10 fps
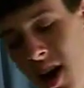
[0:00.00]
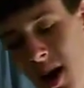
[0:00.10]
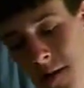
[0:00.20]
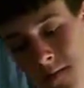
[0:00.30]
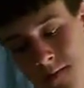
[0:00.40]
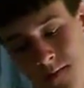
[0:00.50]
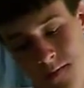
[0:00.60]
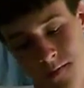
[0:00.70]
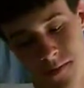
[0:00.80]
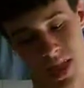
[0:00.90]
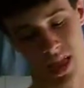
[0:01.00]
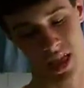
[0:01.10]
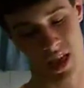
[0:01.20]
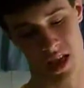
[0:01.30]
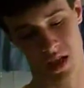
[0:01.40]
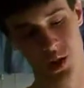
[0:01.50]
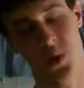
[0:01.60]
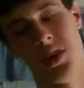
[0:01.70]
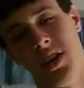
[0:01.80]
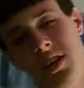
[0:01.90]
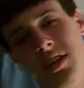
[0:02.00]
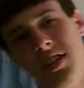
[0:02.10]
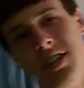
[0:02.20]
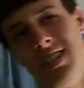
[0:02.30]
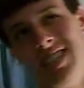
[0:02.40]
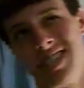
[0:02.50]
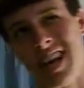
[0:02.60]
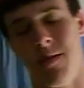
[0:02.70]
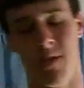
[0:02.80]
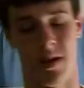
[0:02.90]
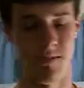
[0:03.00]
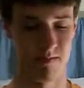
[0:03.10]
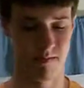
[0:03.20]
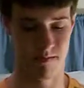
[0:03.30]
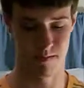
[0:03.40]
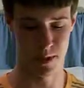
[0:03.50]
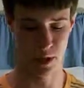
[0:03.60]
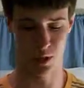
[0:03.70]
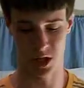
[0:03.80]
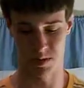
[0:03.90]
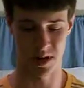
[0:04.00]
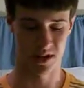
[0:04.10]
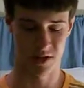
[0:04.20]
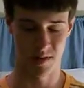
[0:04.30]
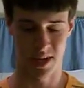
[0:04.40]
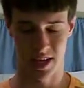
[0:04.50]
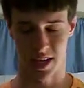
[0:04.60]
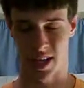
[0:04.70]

Um, this whole year has kind of been a big whole experience for me.